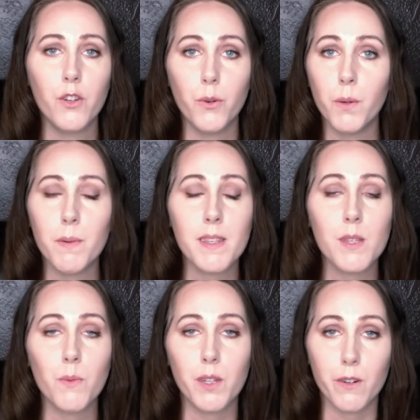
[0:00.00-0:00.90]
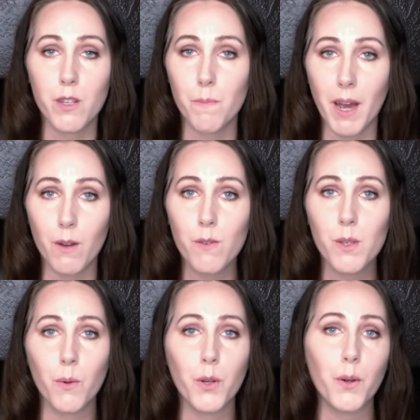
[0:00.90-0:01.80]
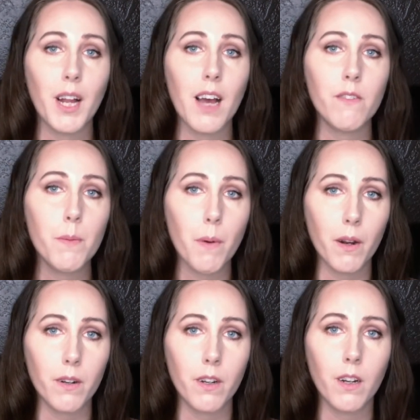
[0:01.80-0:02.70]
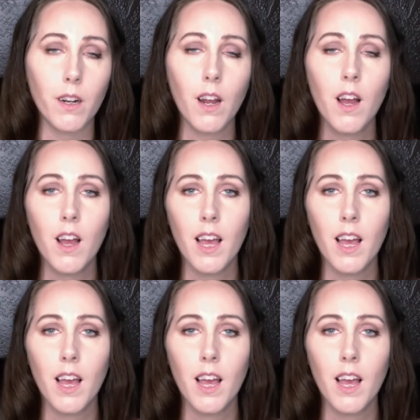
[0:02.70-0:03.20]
do a business with your spouse, or you could have a partner,